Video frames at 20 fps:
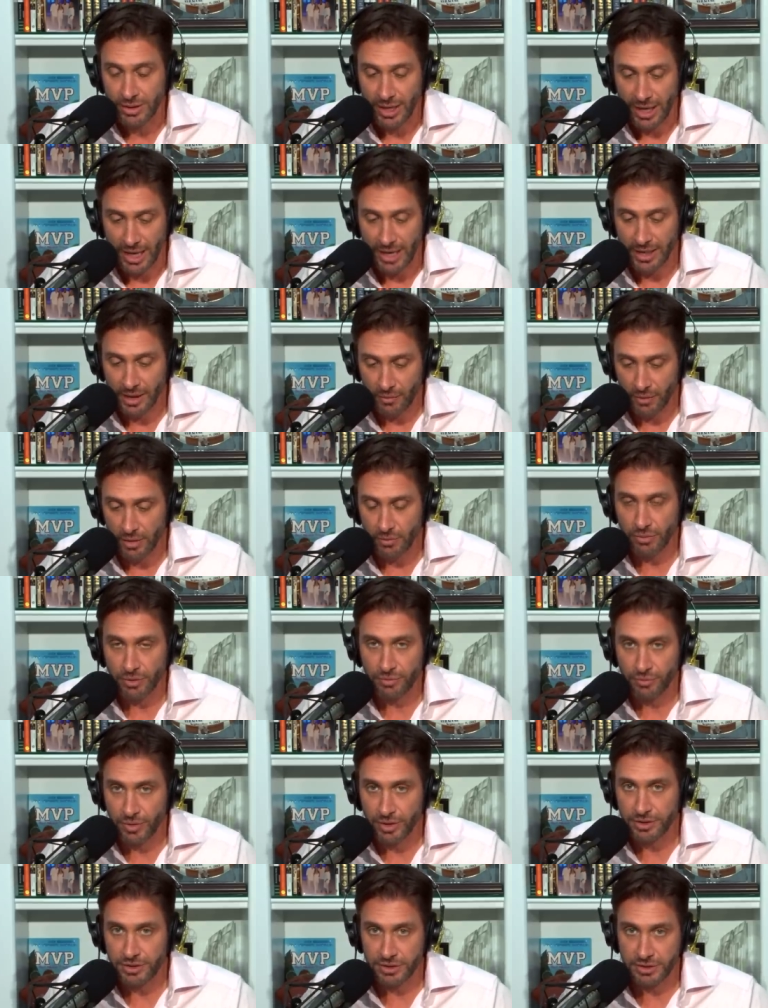I agree with
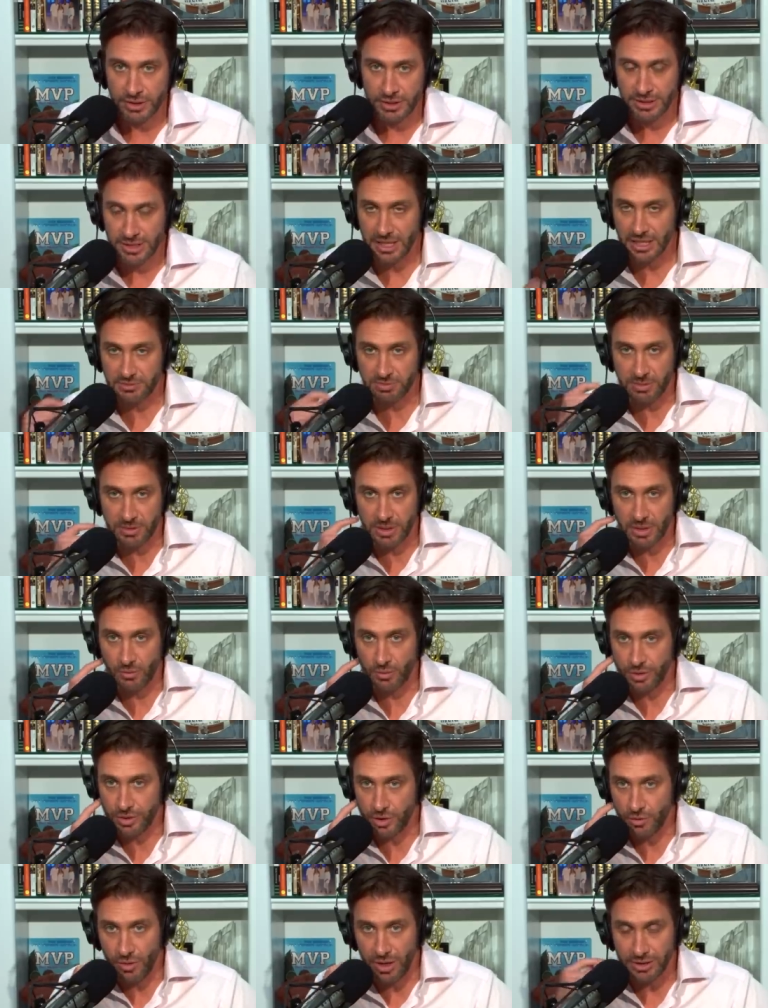Rich's assessment that
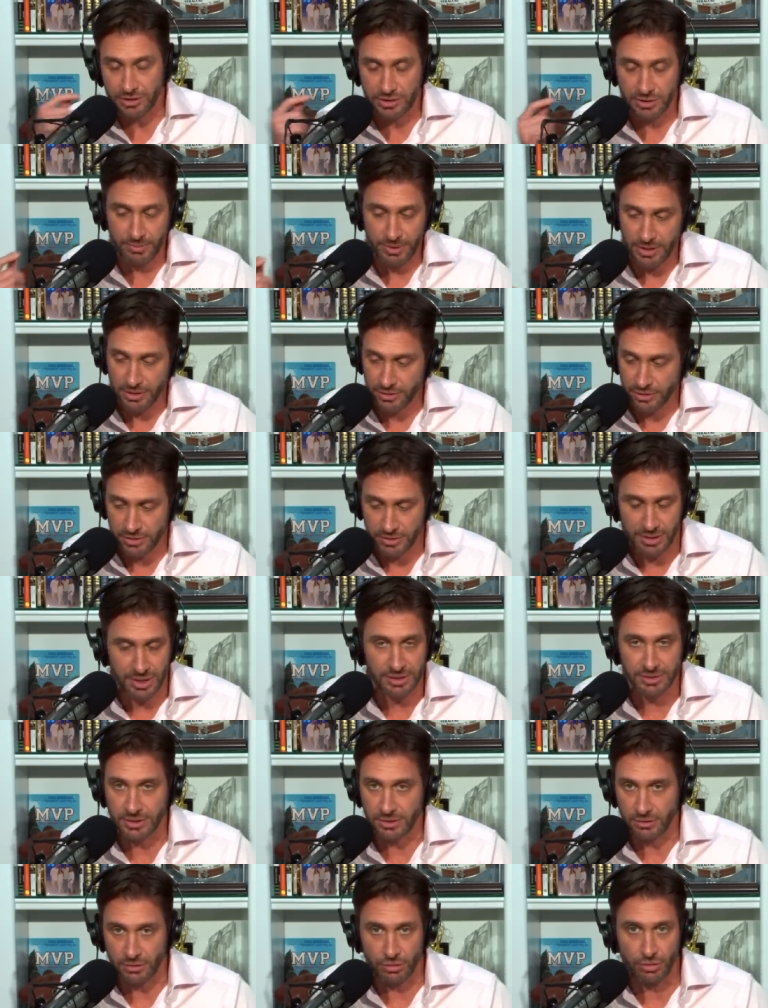when you watch him, he just
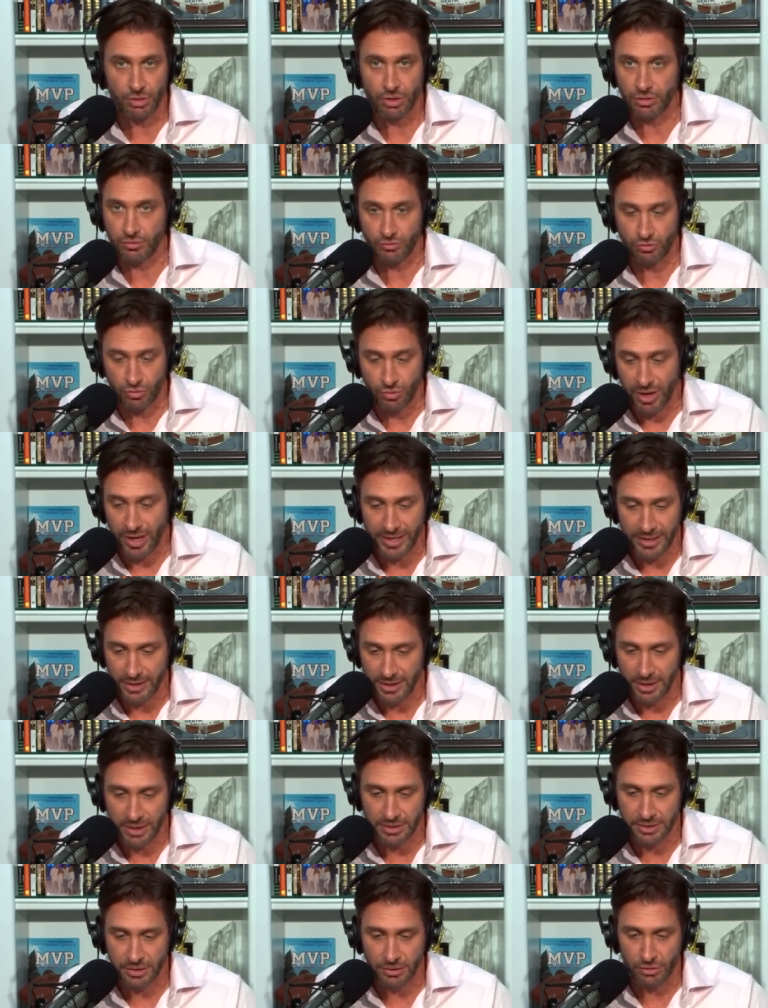doesn't look right. He
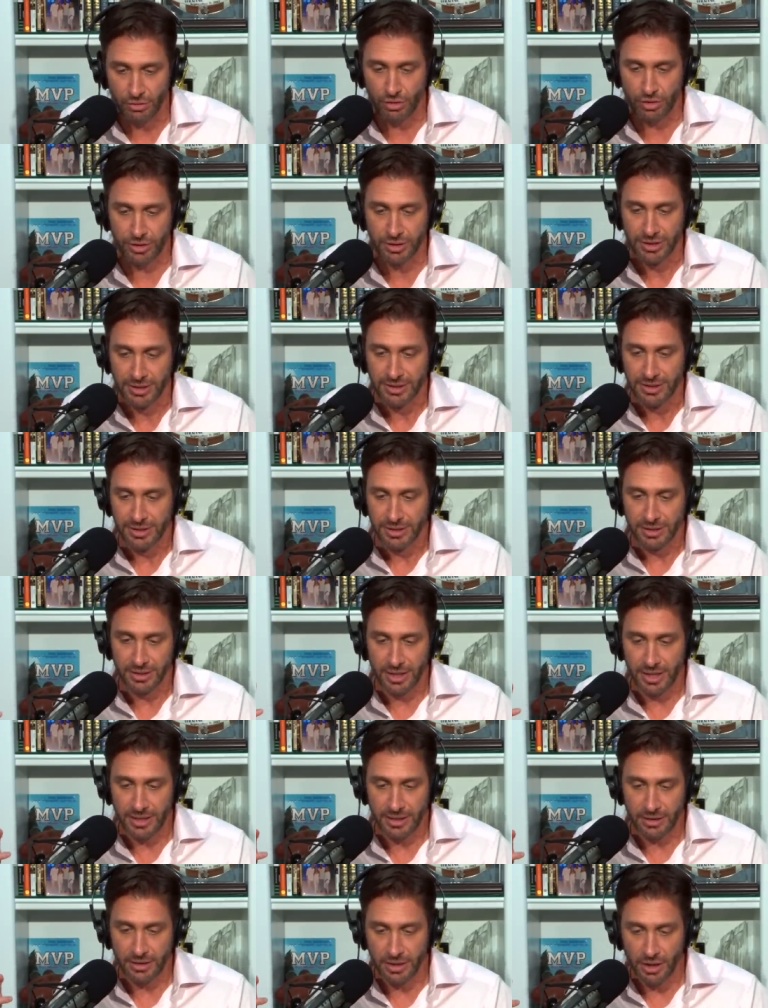doesn't look
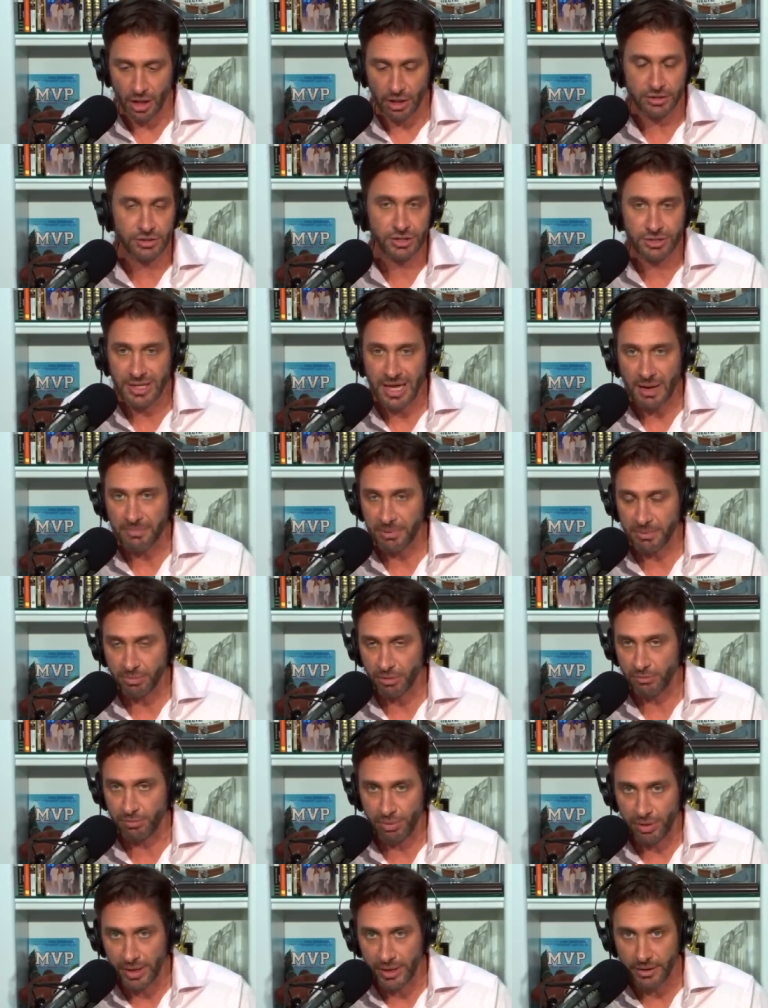like the unstoppable
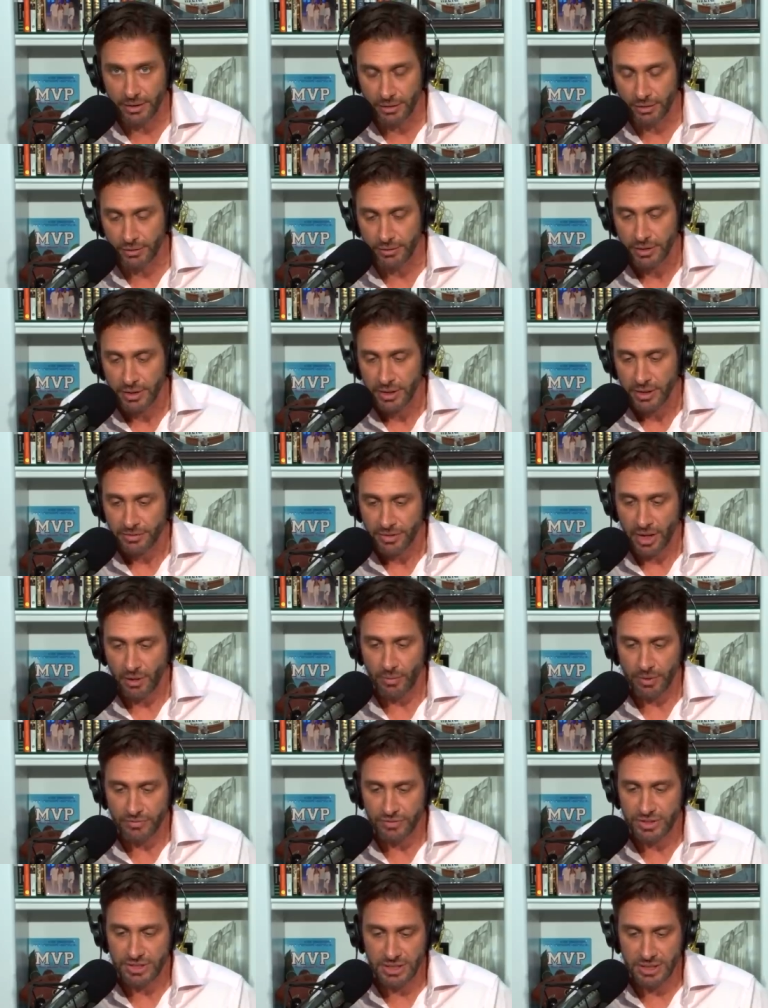player that
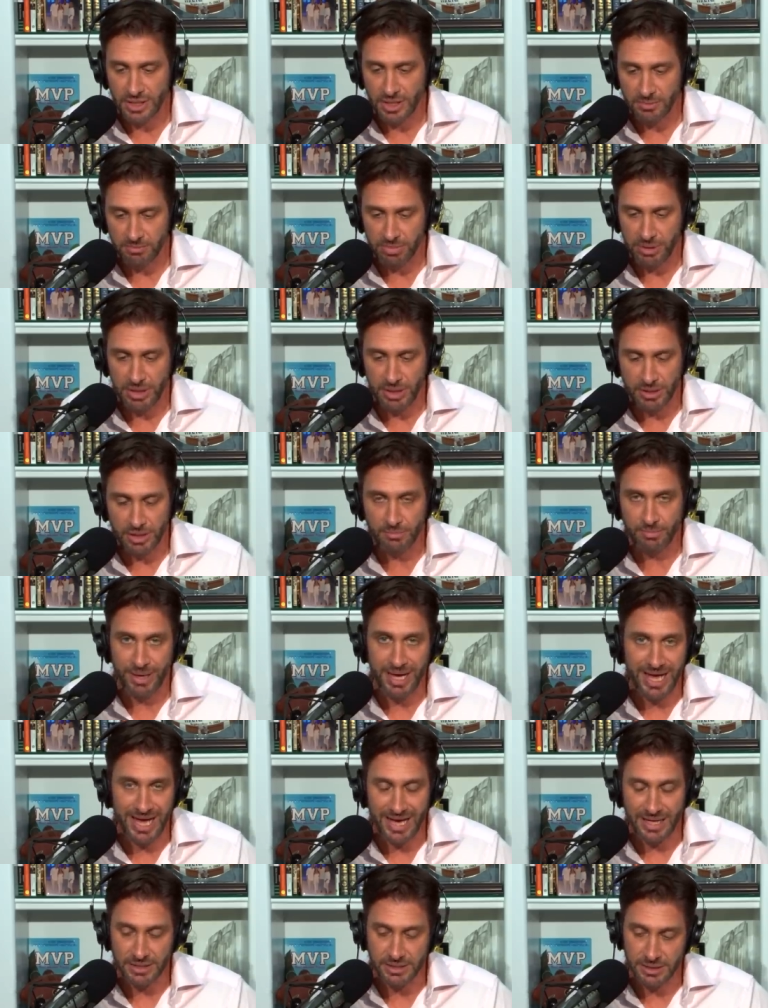we've seen him be in the
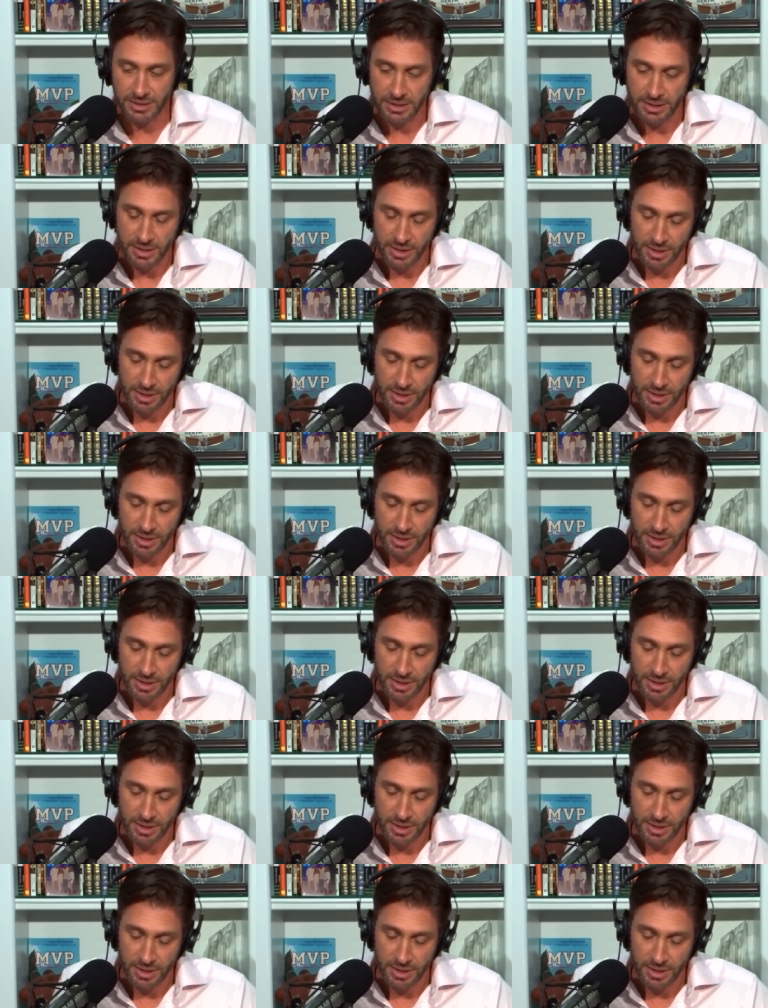past.